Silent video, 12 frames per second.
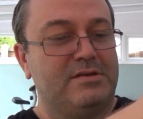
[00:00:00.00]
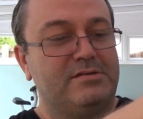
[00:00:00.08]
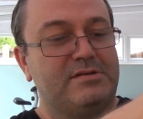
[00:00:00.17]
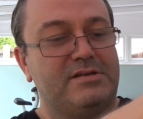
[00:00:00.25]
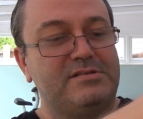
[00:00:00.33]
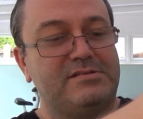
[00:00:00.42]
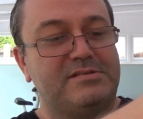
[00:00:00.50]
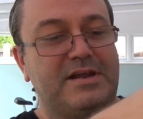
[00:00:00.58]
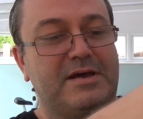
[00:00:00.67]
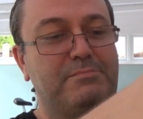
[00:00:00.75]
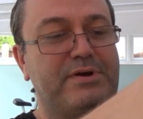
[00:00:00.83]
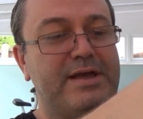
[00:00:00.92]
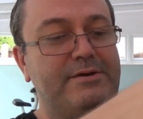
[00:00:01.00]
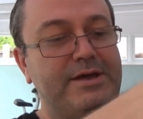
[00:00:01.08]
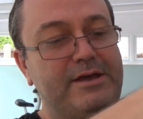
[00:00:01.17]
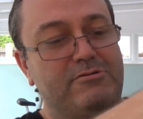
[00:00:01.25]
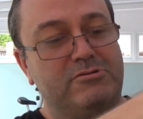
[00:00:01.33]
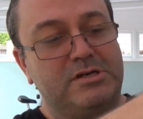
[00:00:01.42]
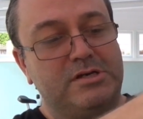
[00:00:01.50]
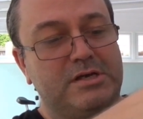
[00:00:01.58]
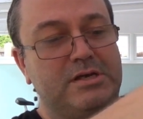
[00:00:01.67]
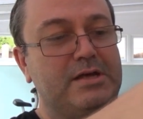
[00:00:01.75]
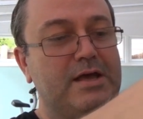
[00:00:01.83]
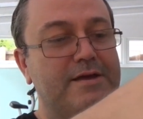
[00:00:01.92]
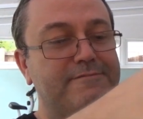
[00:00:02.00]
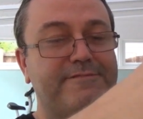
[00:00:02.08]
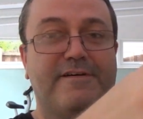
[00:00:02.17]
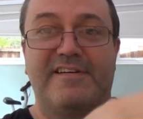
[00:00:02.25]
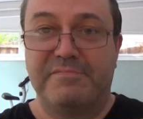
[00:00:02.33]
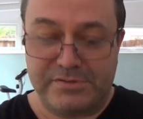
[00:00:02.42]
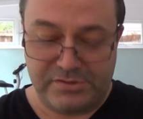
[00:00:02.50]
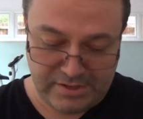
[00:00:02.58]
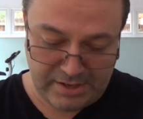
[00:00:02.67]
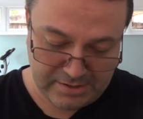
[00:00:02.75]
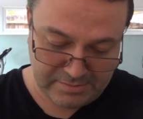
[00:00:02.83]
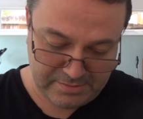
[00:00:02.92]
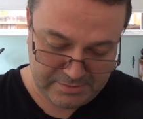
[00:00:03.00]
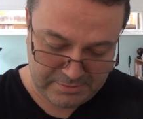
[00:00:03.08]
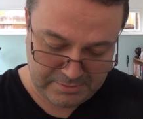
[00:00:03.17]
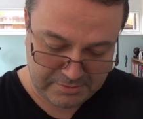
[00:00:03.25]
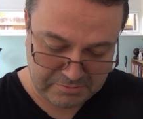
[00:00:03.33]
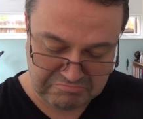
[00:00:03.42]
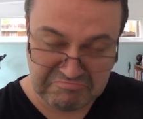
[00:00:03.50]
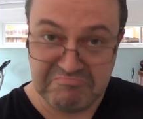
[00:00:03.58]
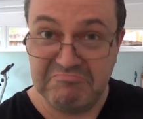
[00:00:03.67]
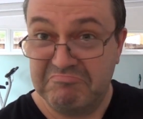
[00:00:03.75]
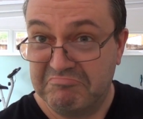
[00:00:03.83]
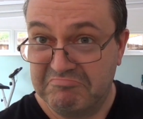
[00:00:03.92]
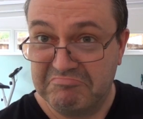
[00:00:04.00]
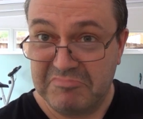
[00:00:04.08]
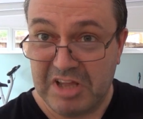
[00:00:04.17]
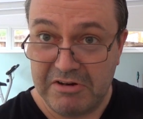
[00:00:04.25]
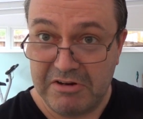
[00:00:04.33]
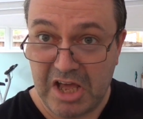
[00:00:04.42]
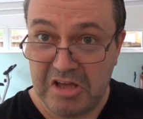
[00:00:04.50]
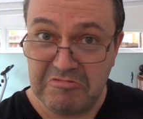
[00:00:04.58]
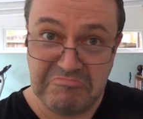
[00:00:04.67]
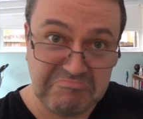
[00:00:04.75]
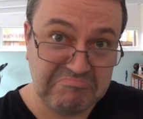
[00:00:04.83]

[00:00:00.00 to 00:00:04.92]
So this is a nut brown ale at 5%. Don't know.